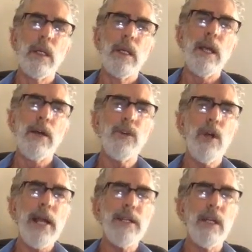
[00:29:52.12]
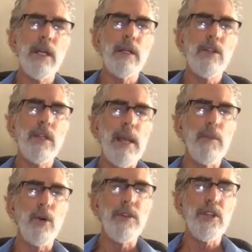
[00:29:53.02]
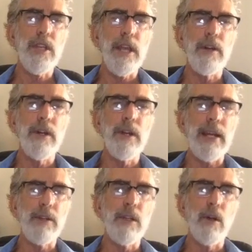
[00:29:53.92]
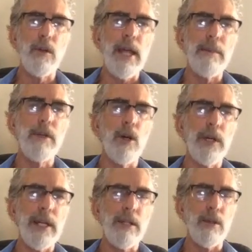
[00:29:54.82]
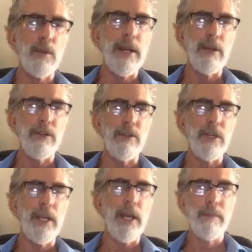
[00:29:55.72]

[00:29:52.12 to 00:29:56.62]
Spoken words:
Now try to stay more in the center and actually don't let him go against the rails if you can.